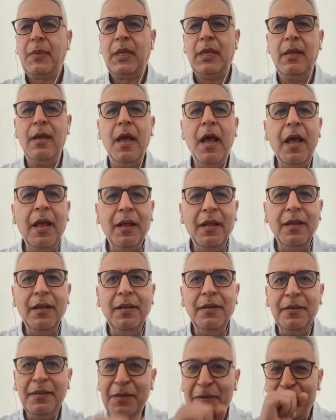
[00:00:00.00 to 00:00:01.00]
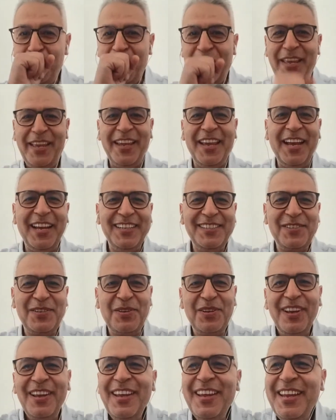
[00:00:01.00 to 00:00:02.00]
Hey guys,
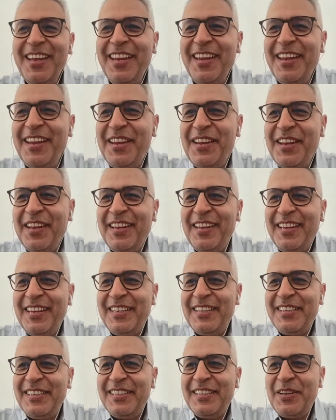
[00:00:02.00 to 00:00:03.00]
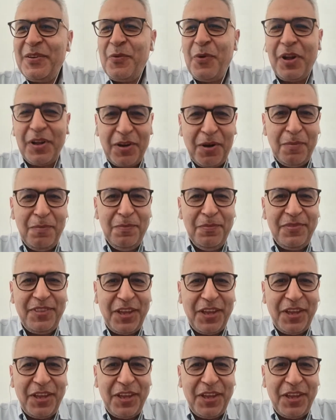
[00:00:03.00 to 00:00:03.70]
welcome.